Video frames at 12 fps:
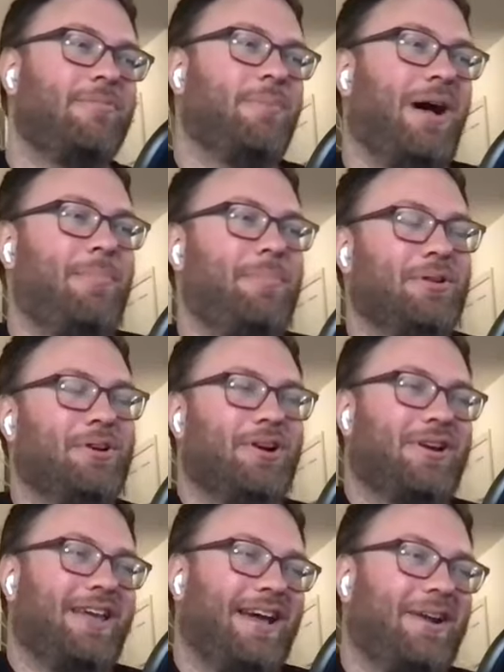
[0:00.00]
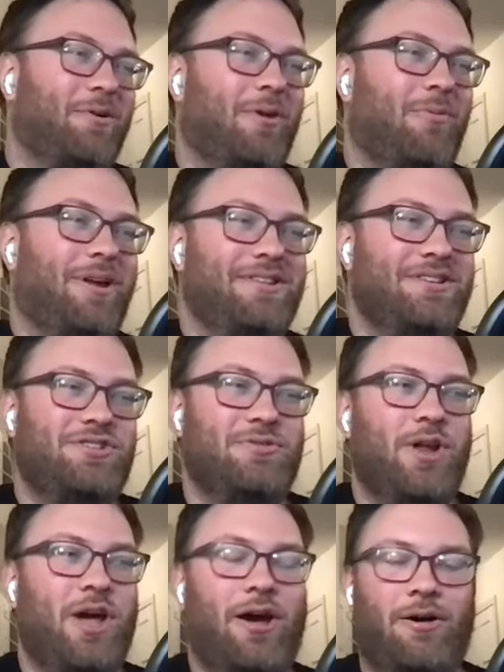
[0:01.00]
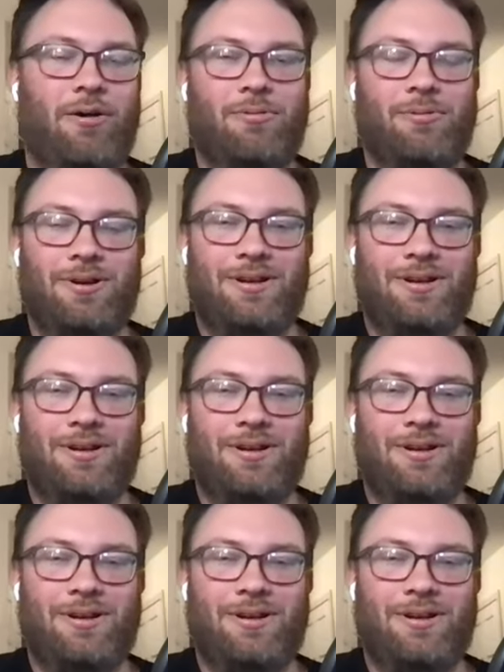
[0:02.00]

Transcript: popular category, When Did You Know?